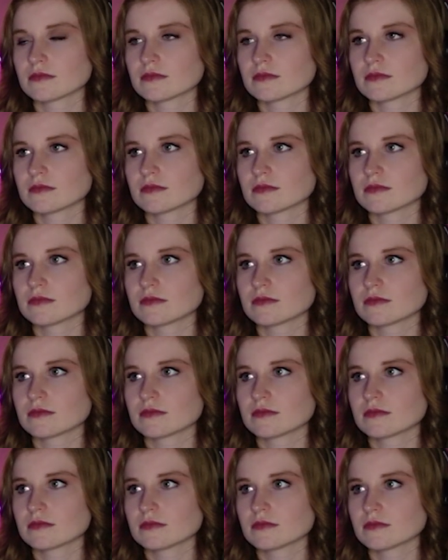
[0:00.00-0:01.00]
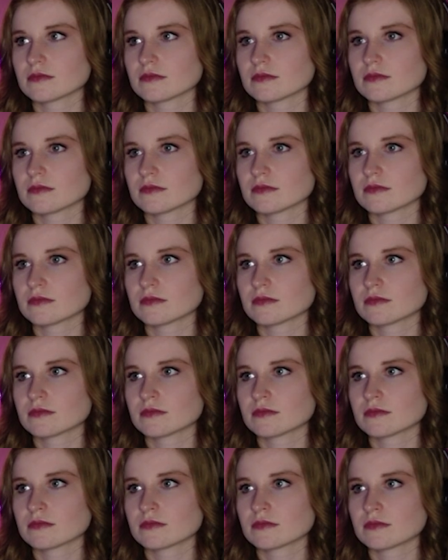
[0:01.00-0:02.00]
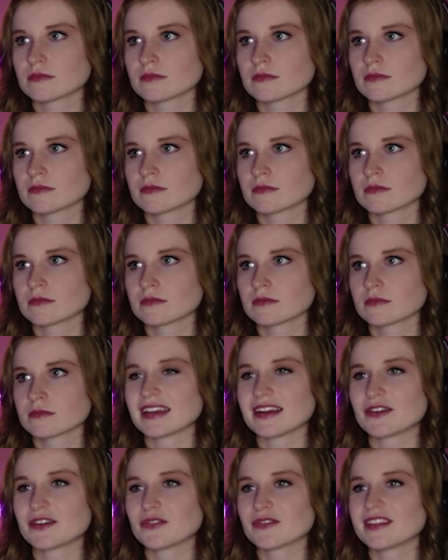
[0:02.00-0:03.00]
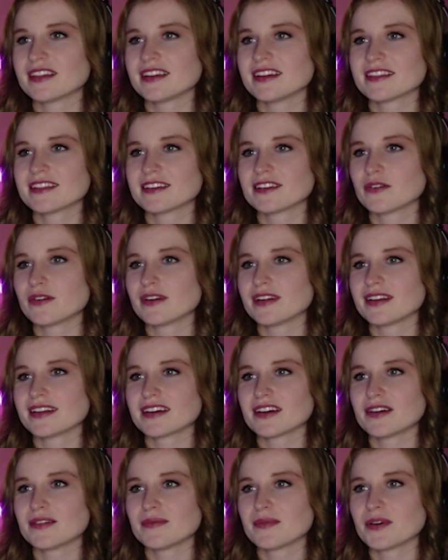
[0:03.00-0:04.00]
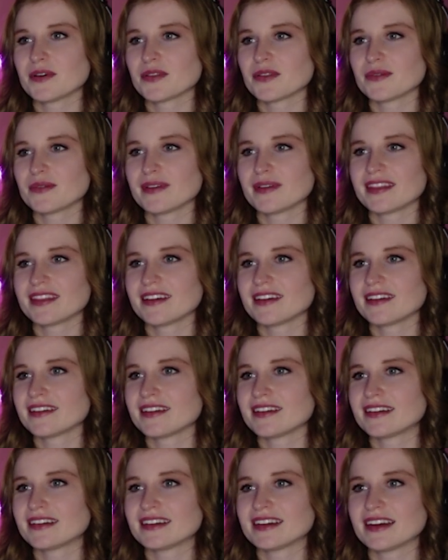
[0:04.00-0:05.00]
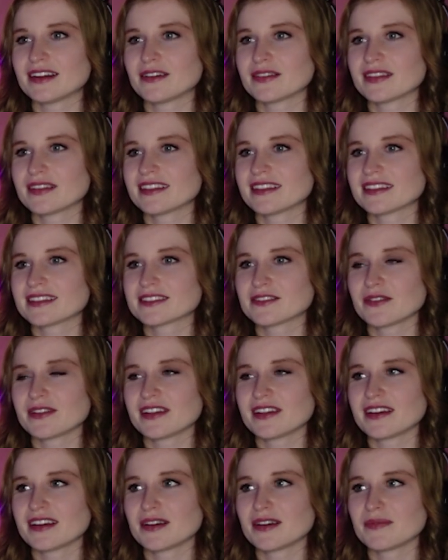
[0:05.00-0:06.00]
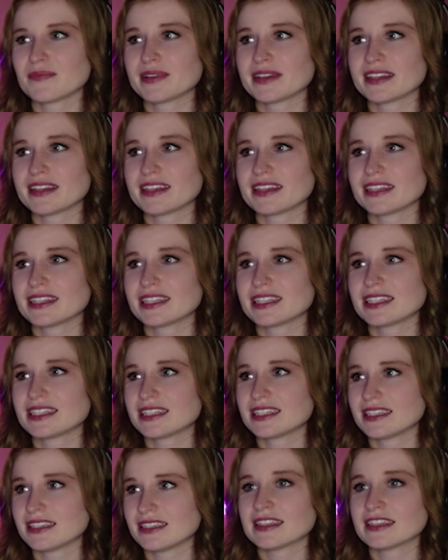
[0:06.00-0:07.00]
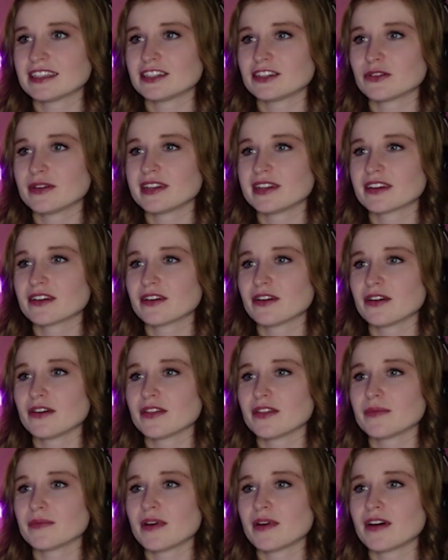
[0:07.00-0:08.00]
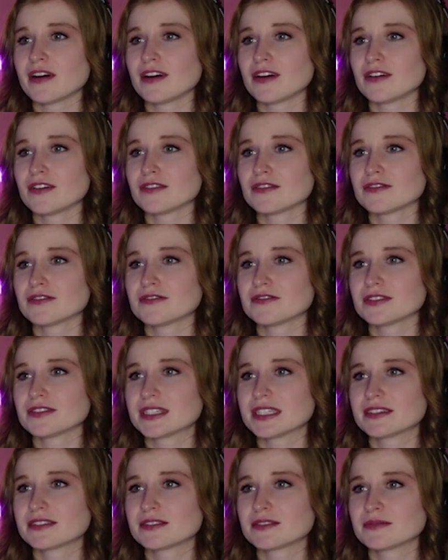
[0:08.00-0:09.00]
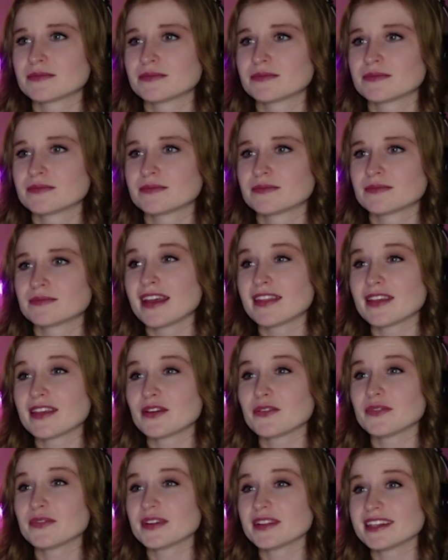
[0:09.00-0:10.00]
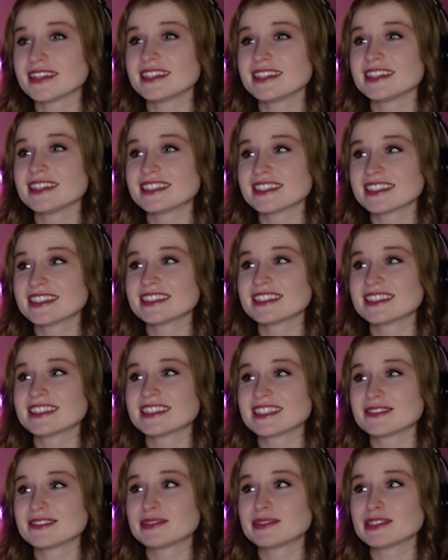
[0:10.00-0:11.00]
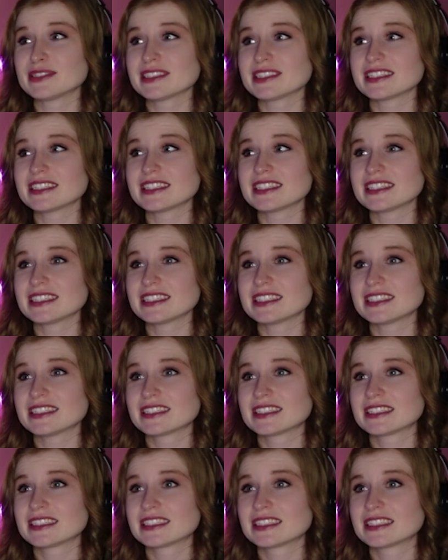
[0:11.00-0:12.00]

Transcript: baby, come to Papa, come on. I don't think they're going to come all the way there. I don't think that's going to happen. They're going to call them off. And they really need to get to that building.